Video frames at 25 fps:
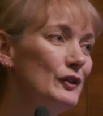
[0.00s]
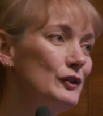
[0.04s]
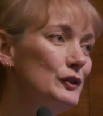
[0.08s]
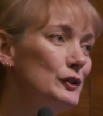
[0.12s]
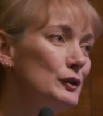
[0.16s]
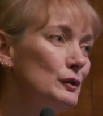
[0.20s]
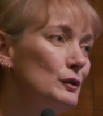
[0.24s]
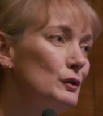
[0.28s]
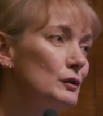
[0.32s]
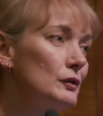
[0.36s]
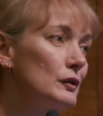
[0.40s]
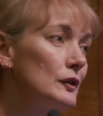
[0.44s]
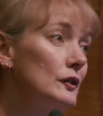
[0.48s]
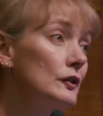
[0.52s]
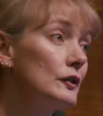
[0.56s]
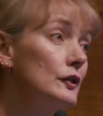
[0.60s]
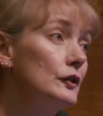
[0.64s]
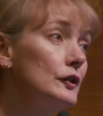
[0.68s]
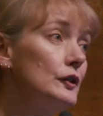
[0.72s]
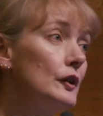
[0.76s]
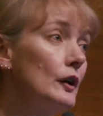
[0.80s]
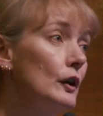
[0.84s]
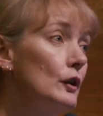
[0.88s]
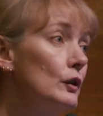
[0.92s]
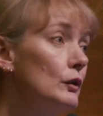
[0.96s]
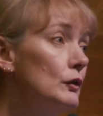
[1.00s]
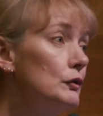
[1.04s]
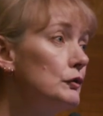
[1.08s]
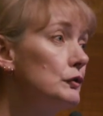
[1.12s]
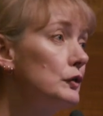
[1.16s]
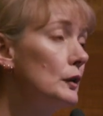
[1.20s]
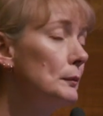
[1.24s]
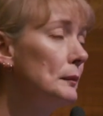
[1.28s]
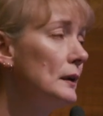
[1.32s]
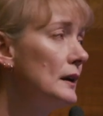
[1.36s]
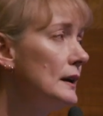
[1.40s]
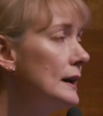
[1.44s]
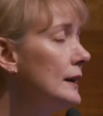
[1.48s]
that children show
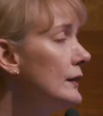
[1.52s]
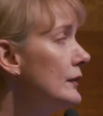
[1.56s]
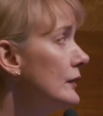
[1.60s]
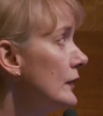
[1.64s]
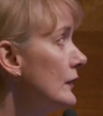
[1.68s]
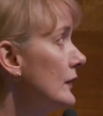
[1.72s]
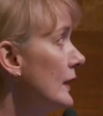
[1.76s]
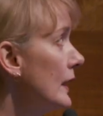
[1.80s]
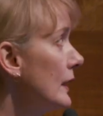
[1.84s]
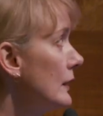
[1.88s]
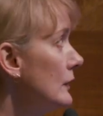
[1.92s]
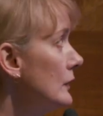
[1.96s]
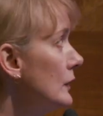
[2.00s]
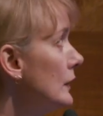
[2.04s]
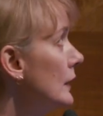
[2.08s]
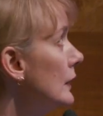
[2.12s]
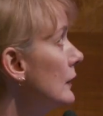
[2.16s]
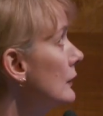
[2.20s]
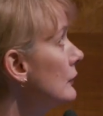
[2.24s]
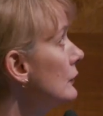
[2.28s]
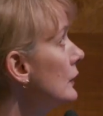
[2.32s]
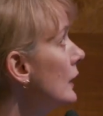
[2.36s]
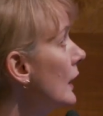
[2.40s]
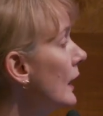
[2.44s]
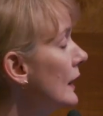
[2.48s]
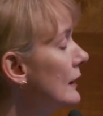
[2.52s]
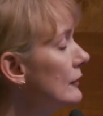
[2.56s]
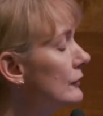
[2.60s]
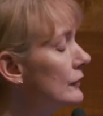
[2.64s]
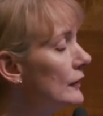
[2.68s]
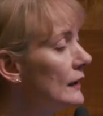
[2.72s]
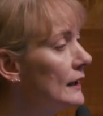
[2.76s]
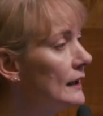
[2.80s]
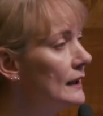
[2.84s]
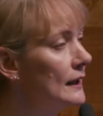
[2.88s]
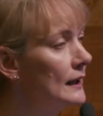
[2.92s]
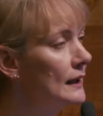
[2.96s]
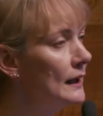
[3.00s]
from at least the second year of life.